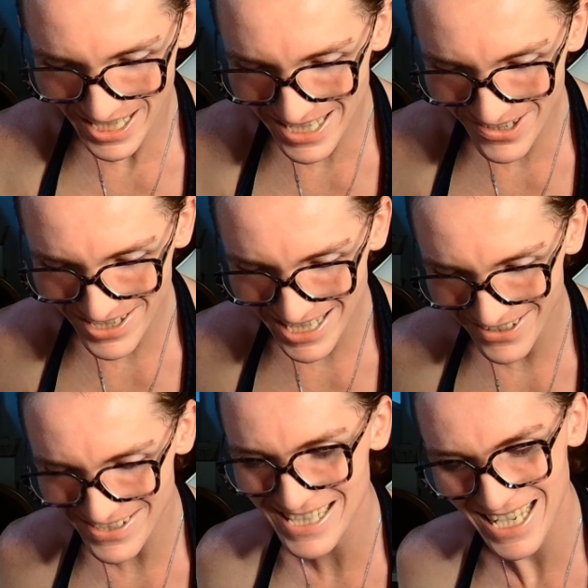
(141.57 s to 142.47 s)
I
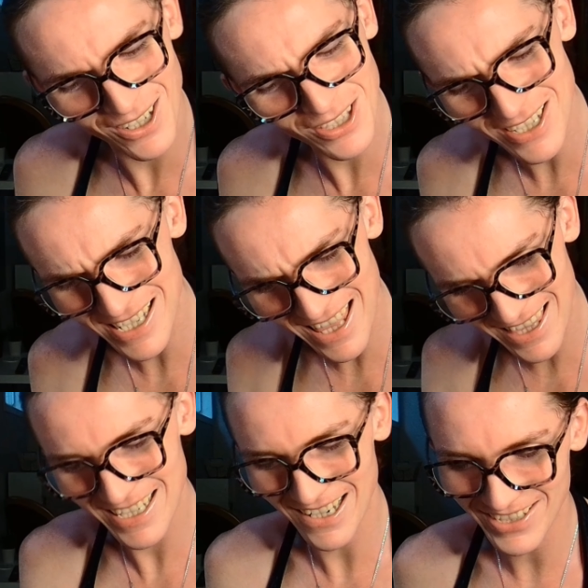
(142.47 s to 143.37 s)
was like, there's
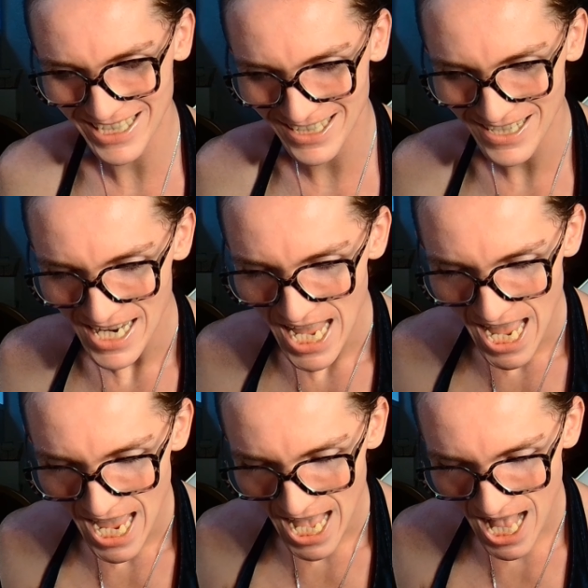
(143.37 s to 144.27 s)
nothing down here.
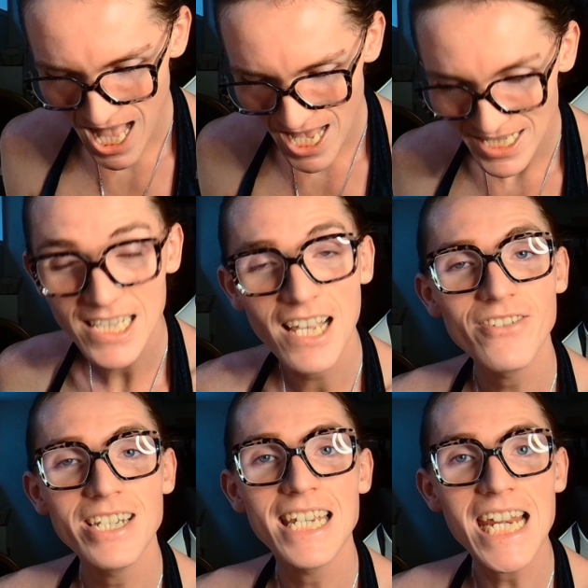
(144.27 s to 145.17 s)

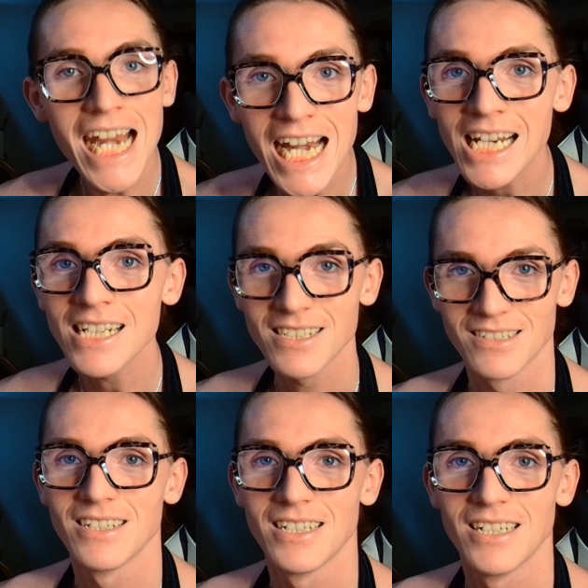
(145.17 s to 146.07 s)
17
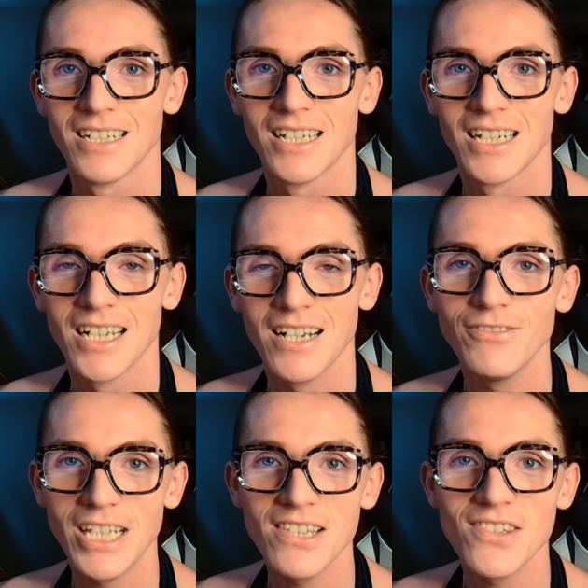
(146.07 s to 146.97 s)

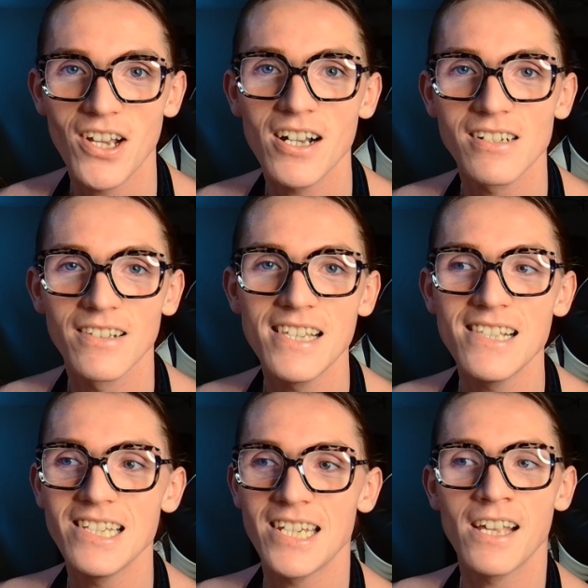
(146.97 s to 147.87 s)
of Let's Talk
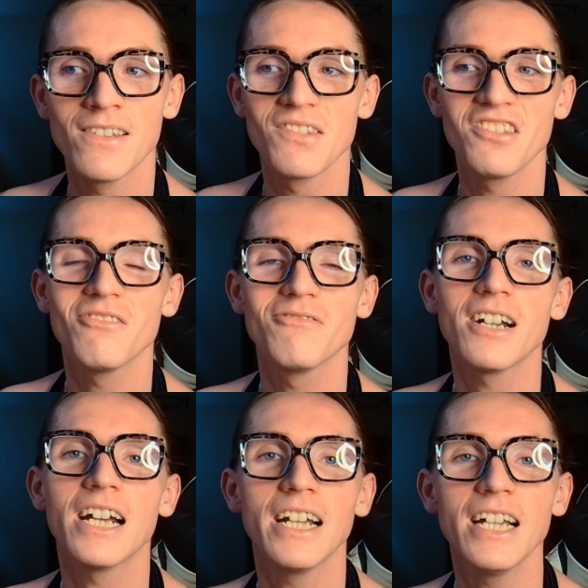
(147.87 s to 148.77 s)
season 10 so
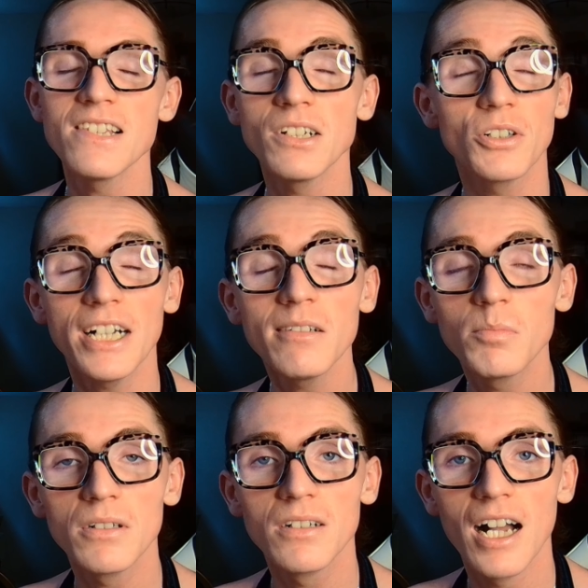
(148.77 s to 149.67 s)
far. That's
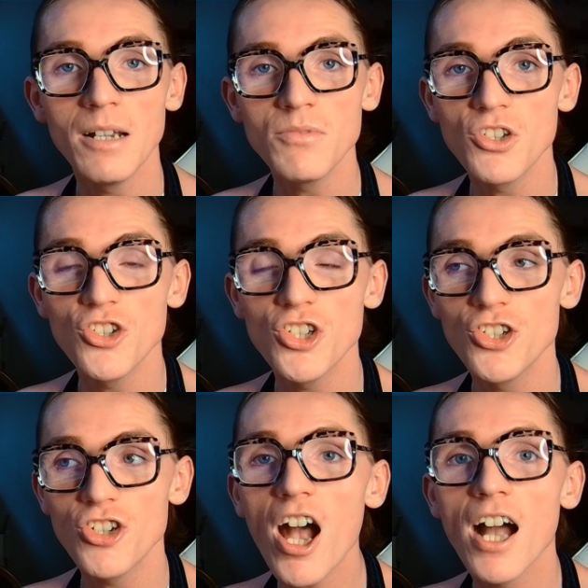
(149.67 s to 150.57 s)
incredible. I'm
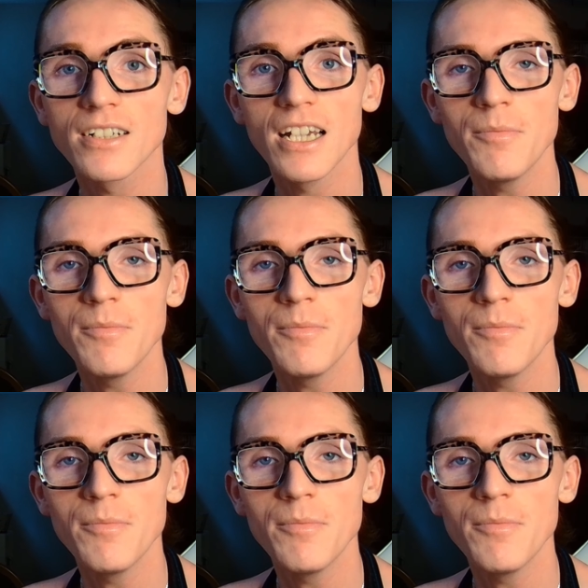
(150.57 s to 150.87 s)
shocked.